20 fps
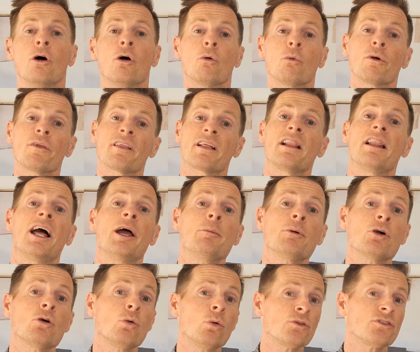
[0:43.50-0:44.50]
Where the
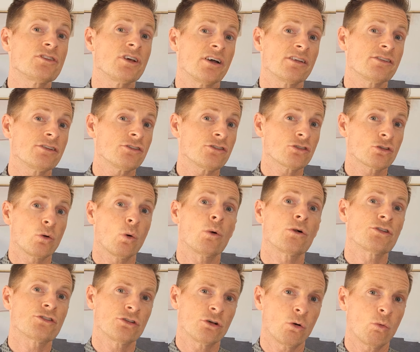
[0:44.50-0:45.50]
Climacool doesn't
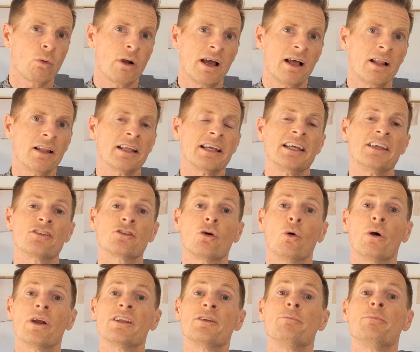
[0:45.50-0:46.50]
score so well is
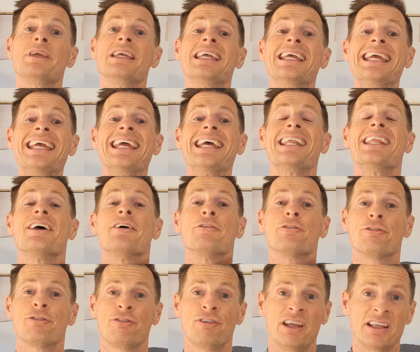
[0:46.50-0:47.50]
going to be in
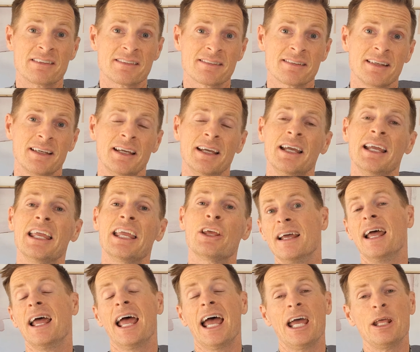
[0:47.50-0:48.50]
fit.
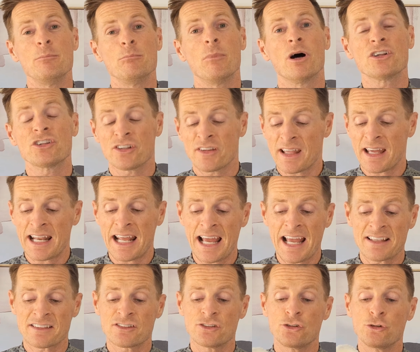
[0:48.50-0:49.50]
And much of that
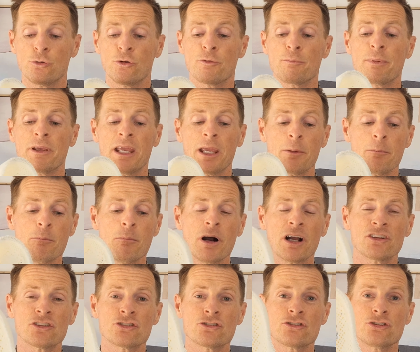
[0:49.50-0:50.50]
has to do with being
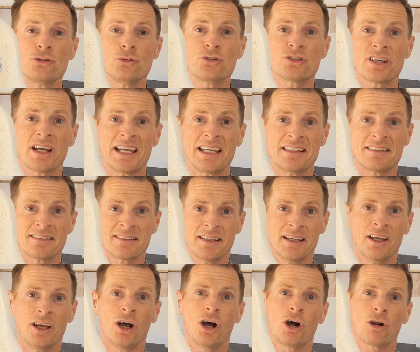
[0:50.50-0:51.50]
much too tight
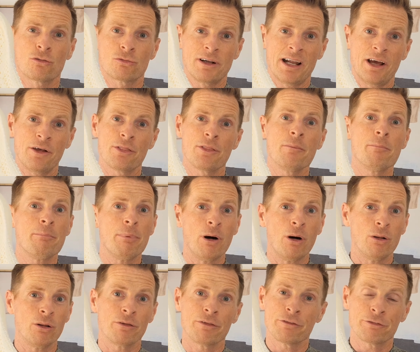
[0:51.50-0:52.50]
around the
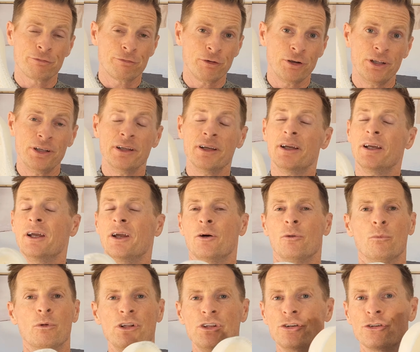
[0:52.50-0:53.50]
ball of the foot.
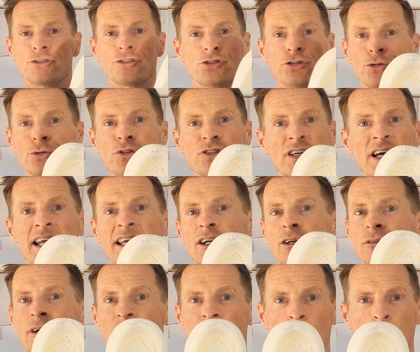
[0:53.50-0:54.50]
When you're too tight
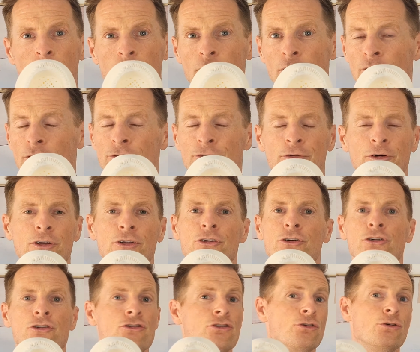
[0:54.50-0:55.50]
around the ball of the foot,
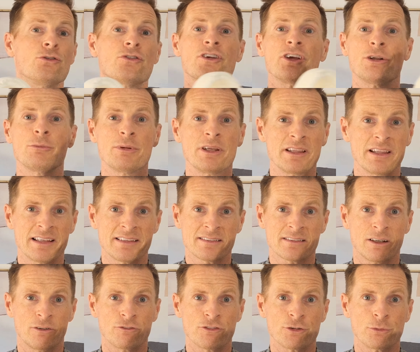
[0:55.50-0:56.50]
your shoe's going to be less
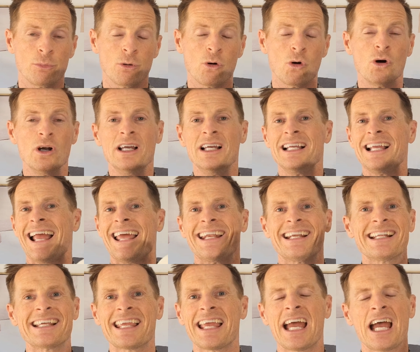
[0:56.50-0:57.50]
comfortable. And
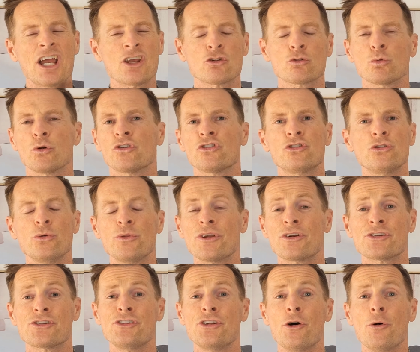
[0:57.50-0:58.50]
in a casual shoe,
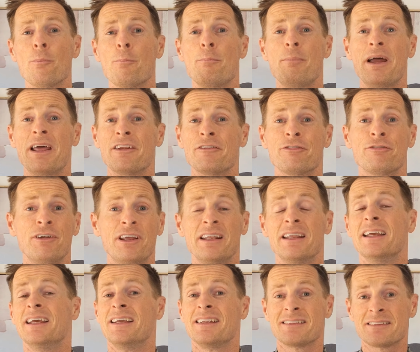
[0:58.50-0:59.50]
there's no
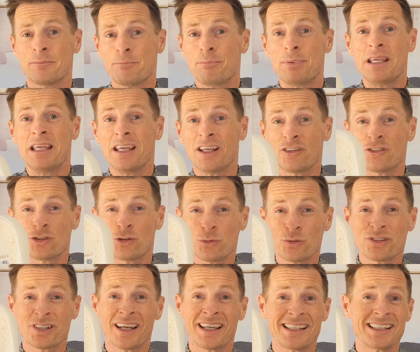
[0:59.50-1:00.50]
benefit to being too
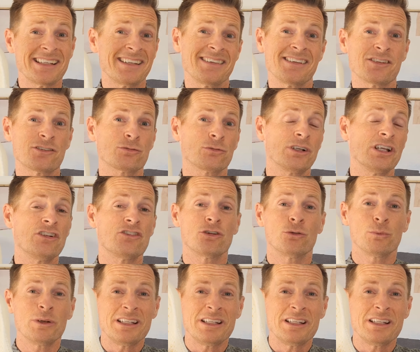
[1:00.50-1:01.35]
tight in this region.